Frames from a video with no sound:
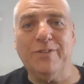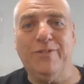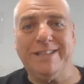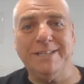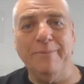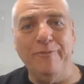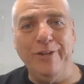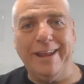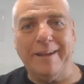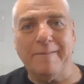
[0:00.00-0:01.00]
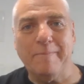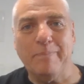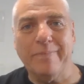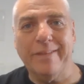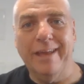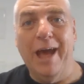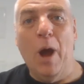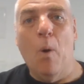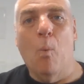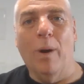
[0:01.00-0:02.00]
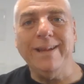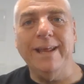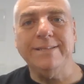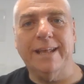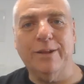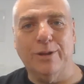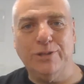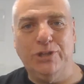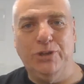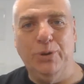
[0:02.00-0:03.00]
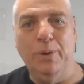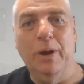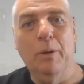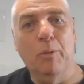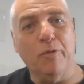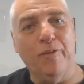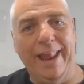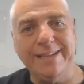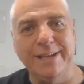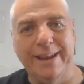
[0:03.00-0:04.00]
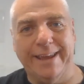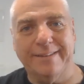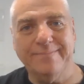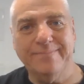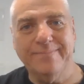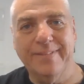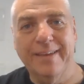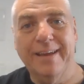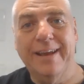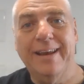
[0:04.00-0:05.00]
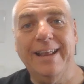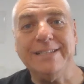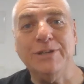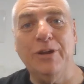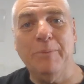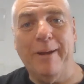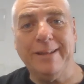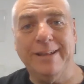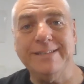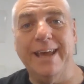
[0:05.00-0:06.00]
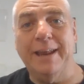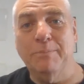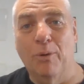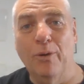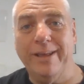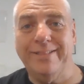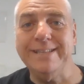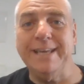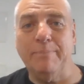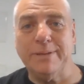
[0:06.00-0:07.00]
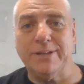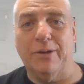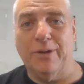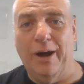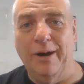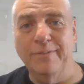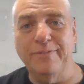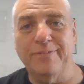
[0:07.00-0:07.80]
Fifth Symphony. What has that got to do with philately? Let's learn about this and more in this episode of